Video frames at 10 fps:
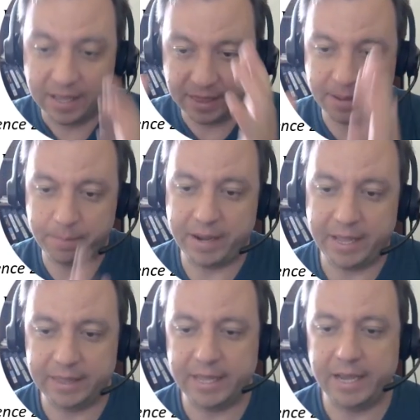the
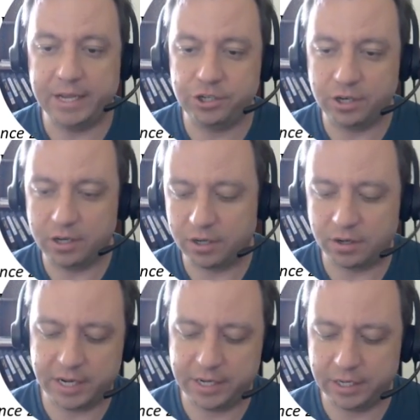band edge
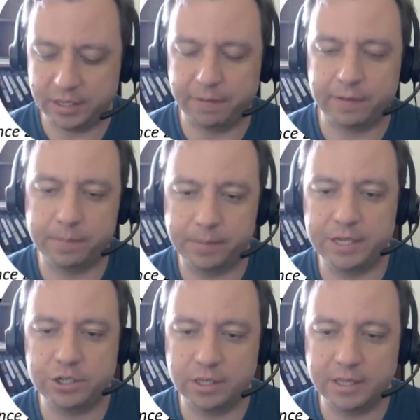radiative
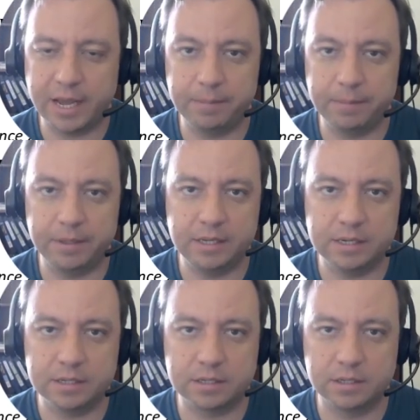recombination time in
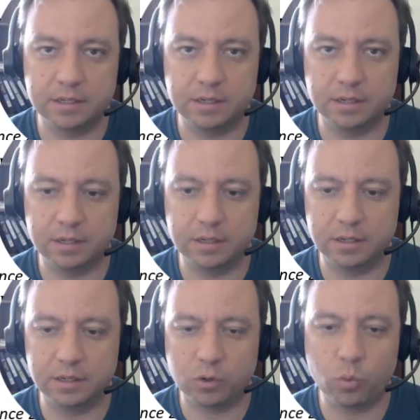these
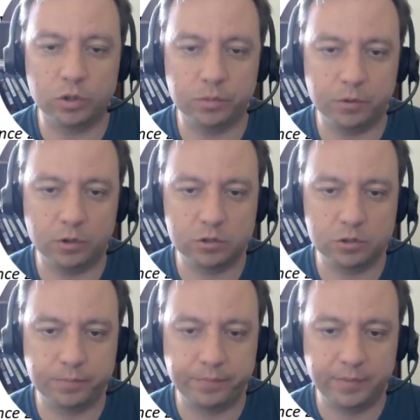quantum dots.